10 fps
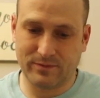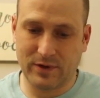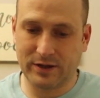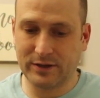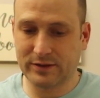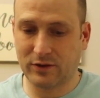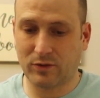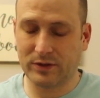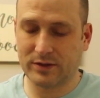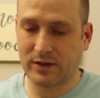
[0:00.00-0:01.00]
Money is
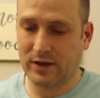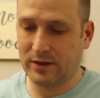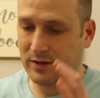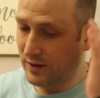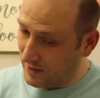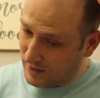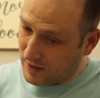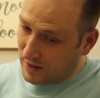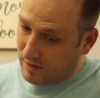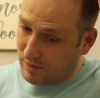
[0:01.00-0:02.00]
always tight,
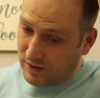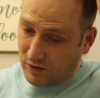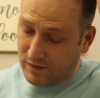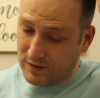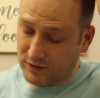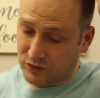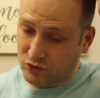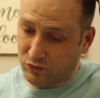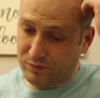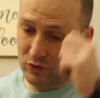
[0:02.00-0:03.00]
but everything
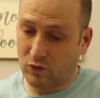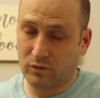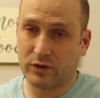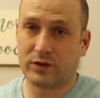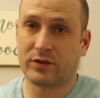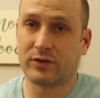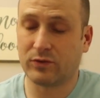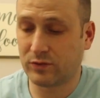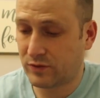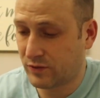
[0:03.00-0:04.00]
should be over
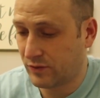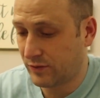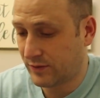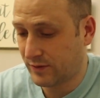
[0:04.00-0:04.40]
soon too,